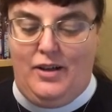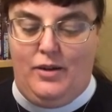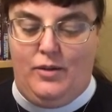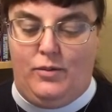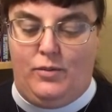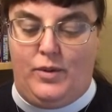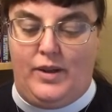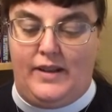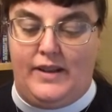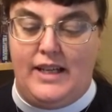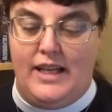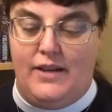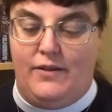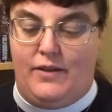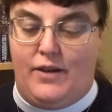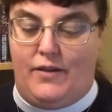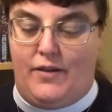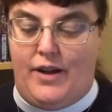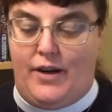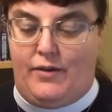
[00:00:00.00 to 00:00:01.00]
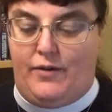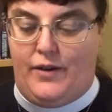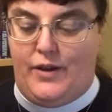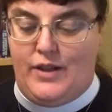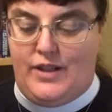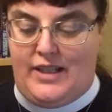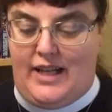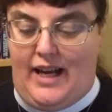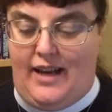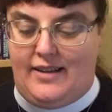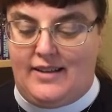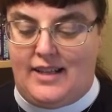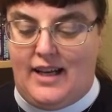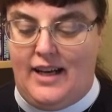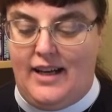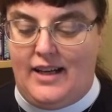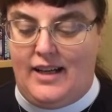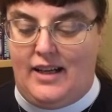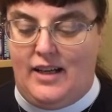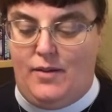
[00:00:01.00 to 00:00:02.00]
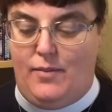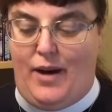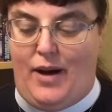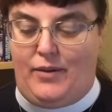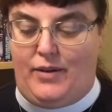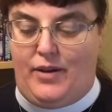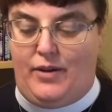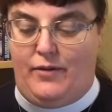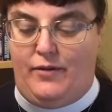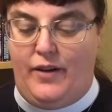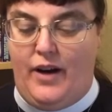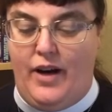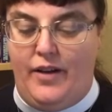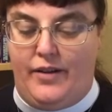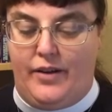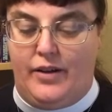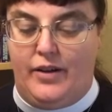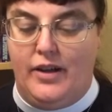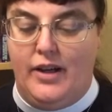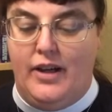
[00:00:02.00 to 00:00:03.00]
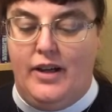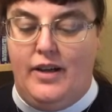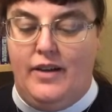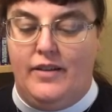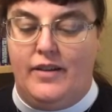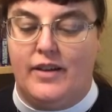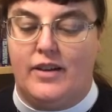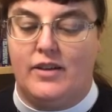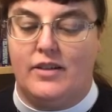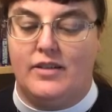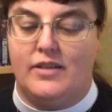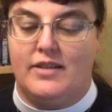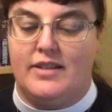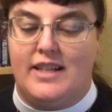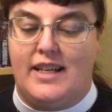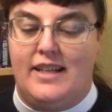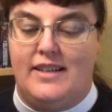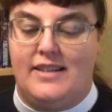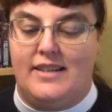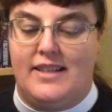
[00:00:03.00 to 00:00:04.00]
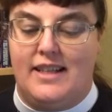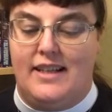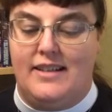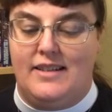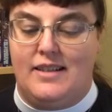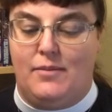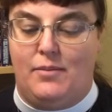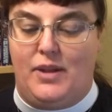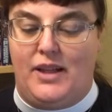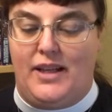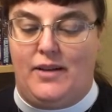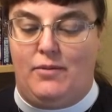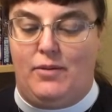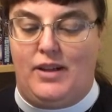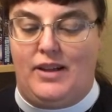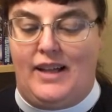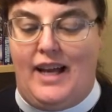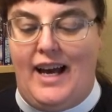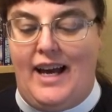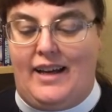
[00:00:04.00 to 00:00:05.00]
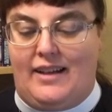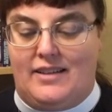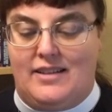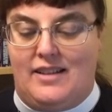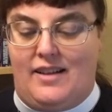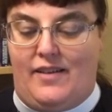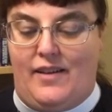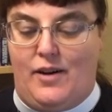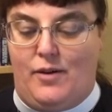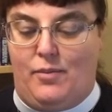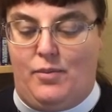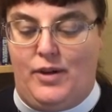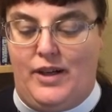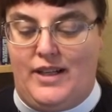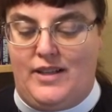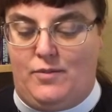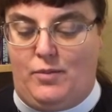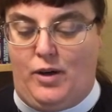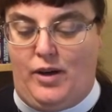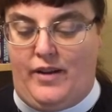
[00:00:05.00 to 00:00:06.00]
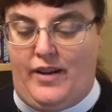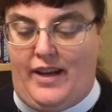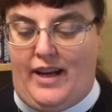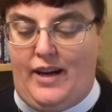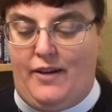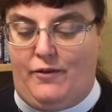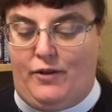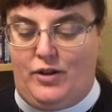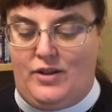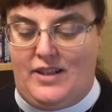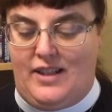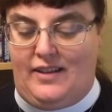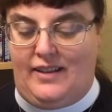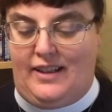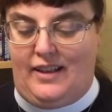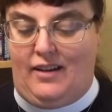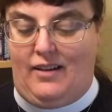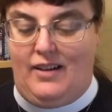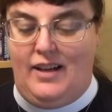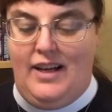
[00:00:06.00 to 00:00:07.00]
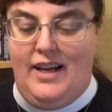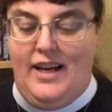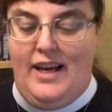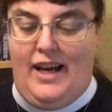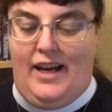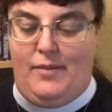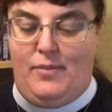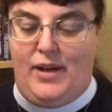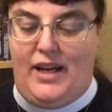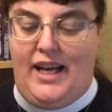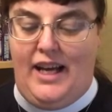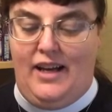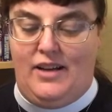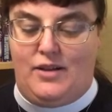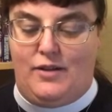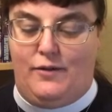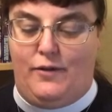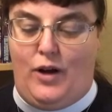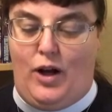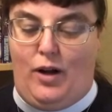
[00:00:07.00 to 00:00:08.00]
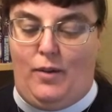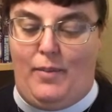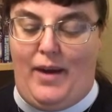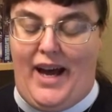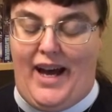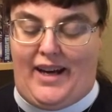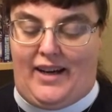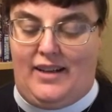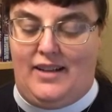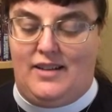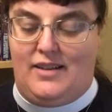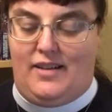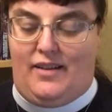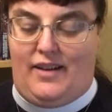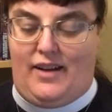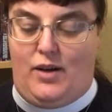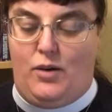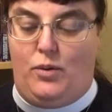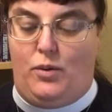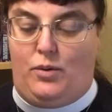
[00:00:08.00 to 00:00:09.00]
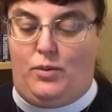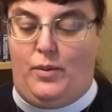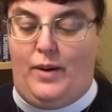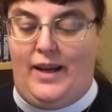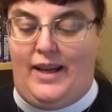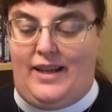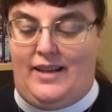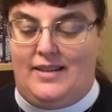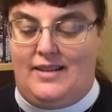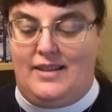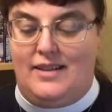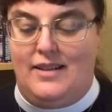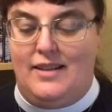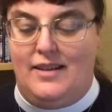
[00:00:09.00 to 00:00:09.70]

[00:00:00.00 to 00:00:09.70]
Relieved of their first anxiety about their father, the girls insensibly relaxed their praiseworthy efforts a little, and began to fall back into the old ways.